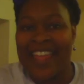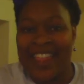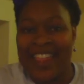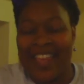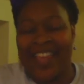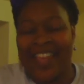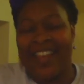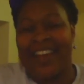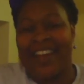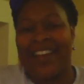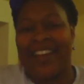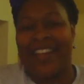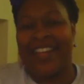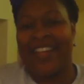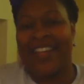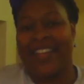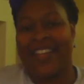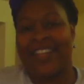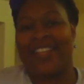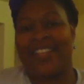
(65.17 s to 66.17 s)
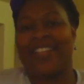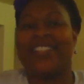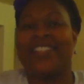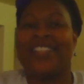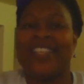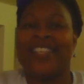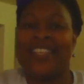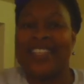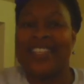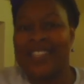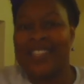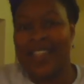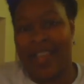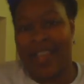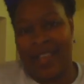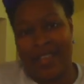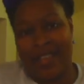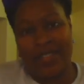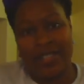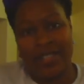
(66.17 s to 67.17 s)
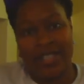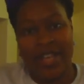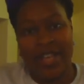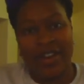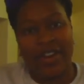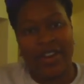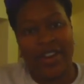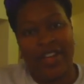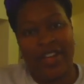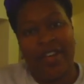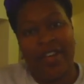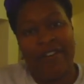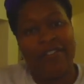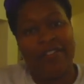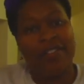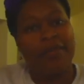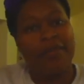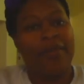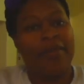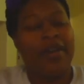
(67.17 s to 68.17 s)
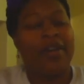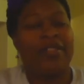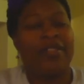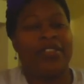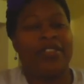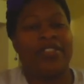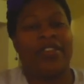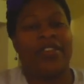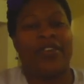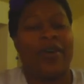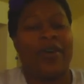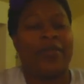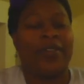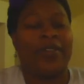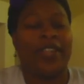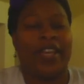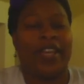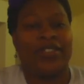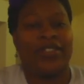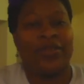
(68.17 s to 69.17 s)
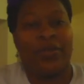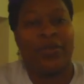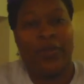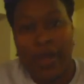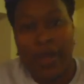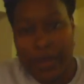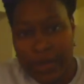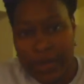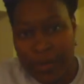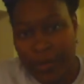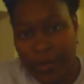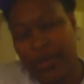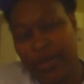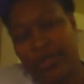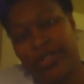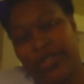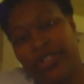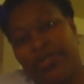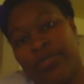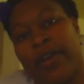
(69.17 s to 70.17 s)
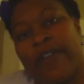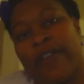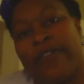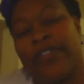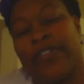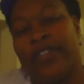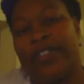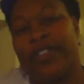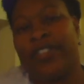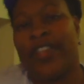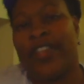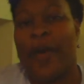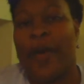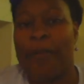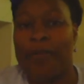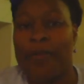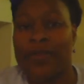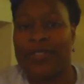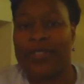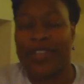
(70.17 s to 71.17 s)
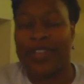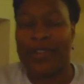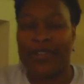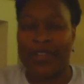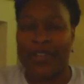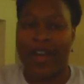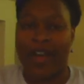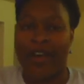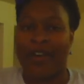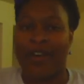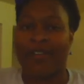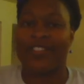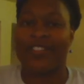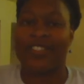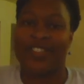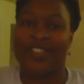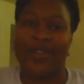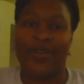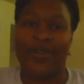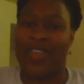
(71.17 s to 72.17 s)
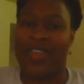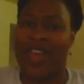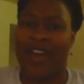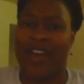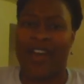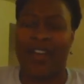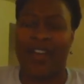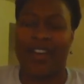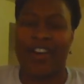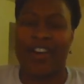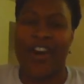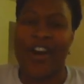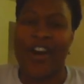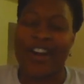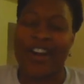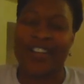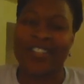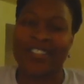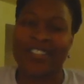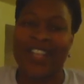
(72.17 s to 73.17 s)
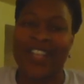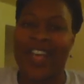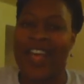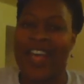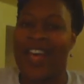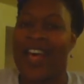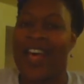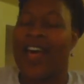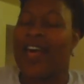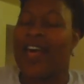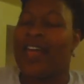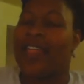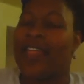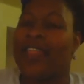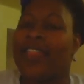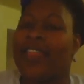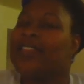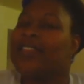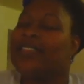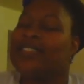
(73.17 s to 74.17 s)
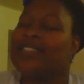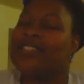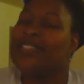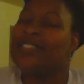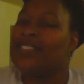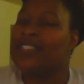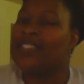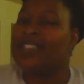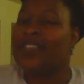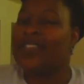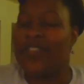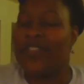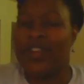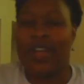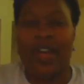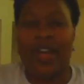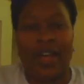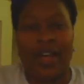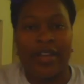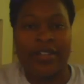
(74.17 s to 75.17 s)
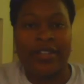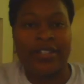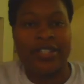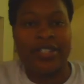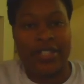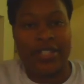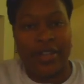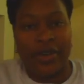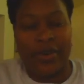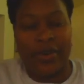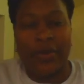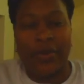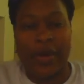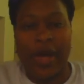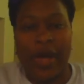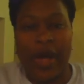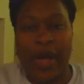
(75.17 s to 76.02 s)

there, it is the second Saturday of the month, so I would like to welcome you to my first episode of So Yeah, Cards. This is a different kind of show.